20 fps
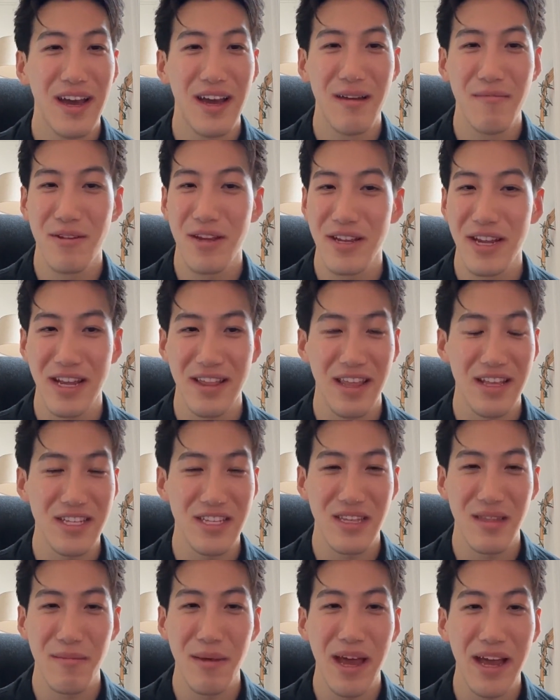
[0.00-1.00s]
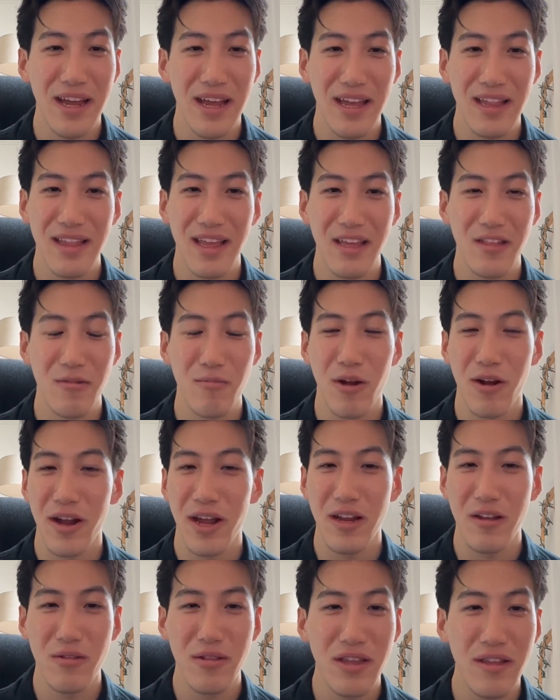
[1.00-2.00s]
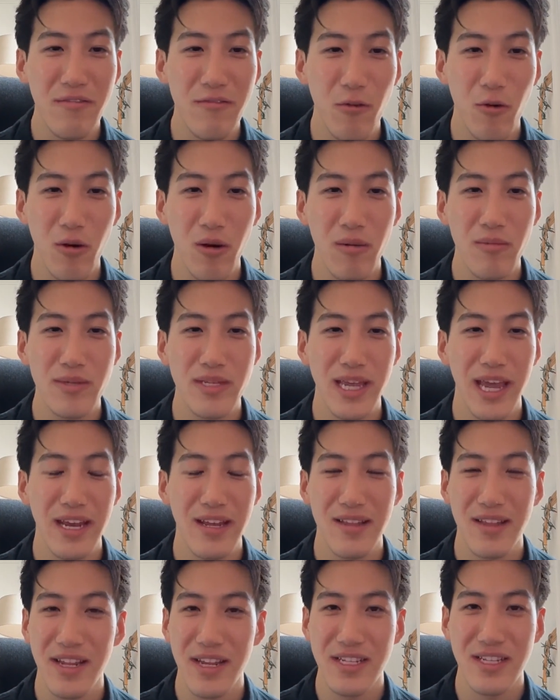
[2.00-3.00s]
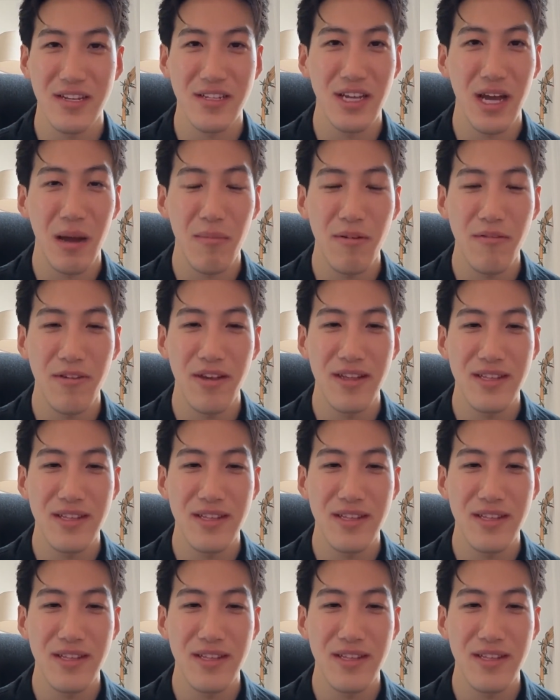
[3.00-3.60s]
connect things to the backend, like through Marketo lead forms, analytics on top of it.